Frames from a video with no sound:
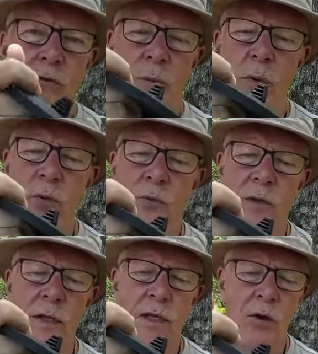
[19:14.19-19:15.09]
if you're pouring
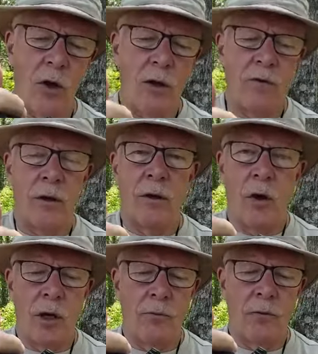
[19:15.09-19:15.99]
with the lid off
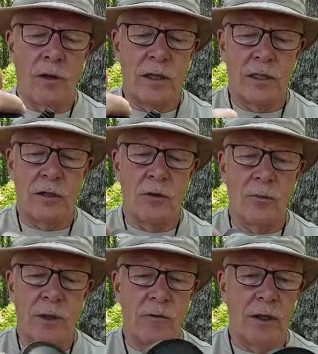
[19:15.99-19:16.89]
on with this little
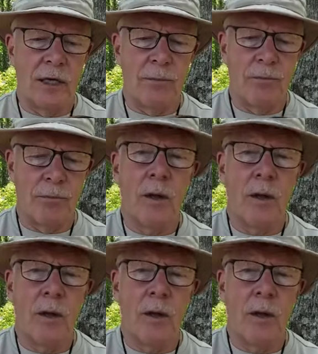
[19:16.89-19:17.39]
bit of a lip.